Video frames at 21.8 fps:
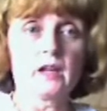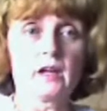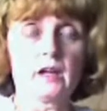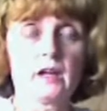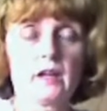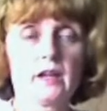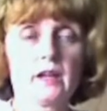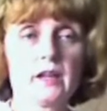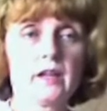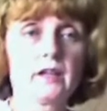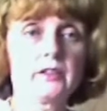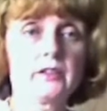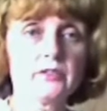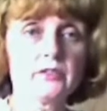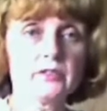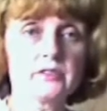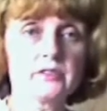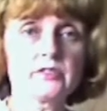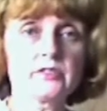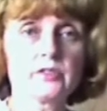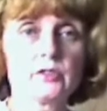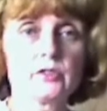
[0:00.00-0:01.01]
I had on
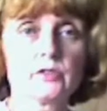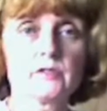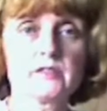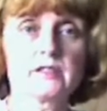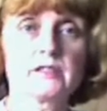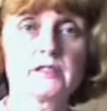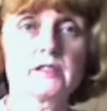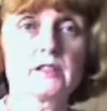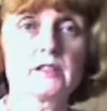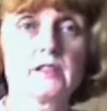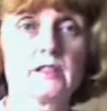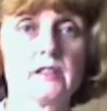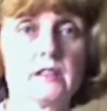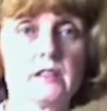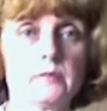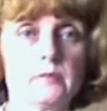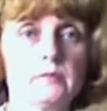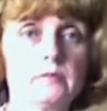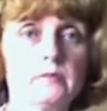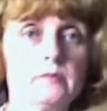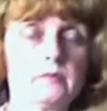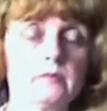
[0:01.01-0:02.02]
the stove
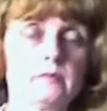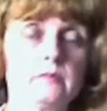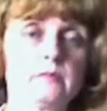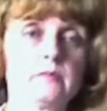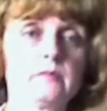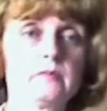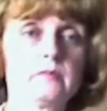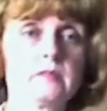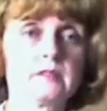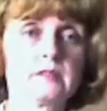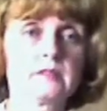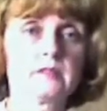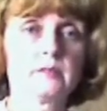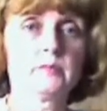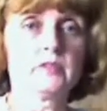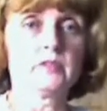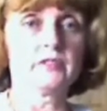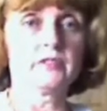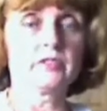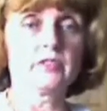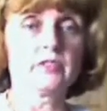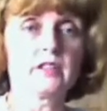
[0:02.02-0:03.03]
some
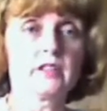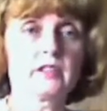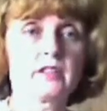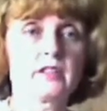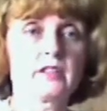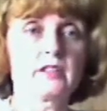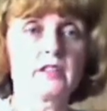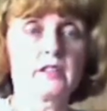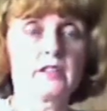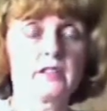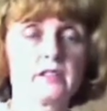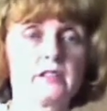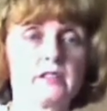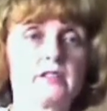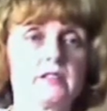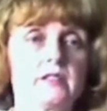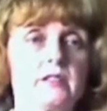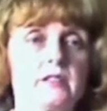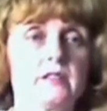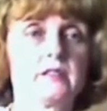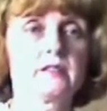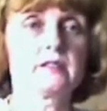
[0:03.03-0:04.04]
liver that I had
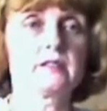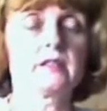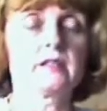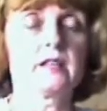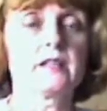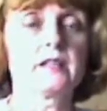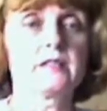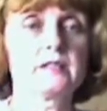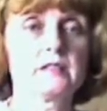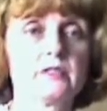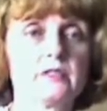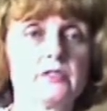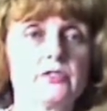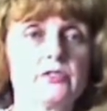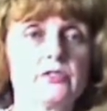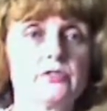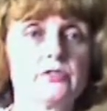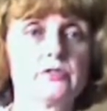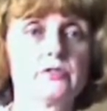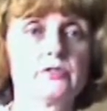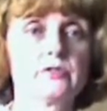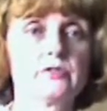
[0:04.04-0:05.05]
sliced
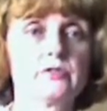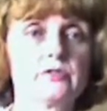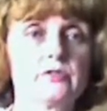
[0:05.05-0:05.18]
into